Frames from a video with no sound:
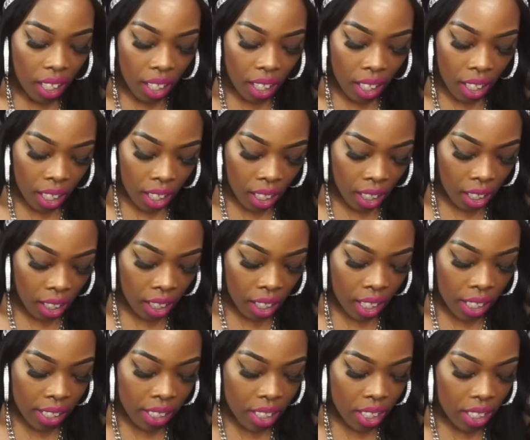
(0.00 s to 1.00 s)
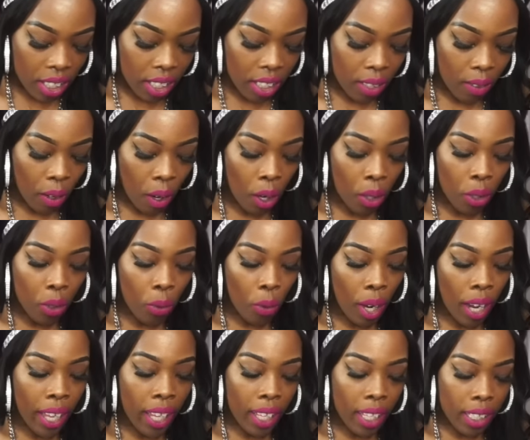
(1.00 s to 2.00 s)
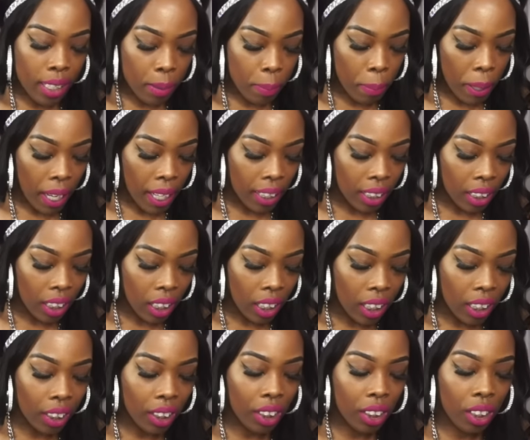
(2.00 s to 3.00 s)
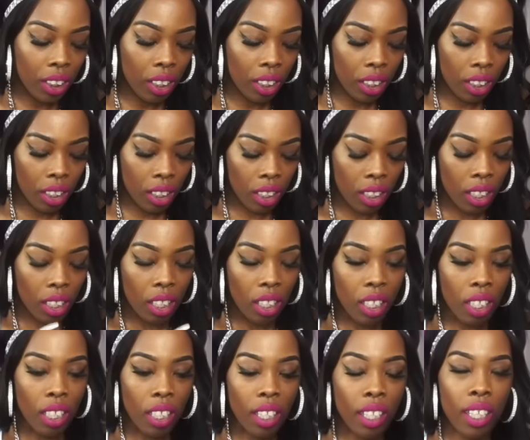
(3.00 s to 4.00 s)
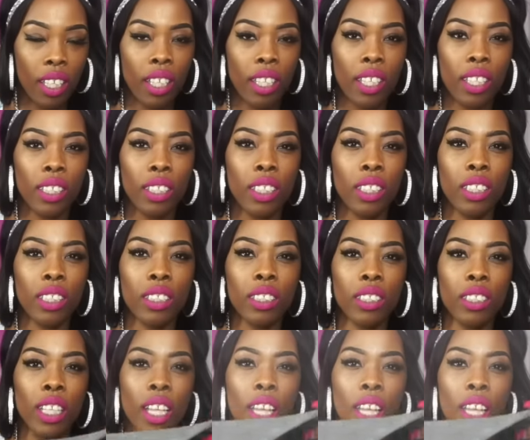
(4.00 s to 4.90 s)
And it's just a gray, it's by Lush, and it looks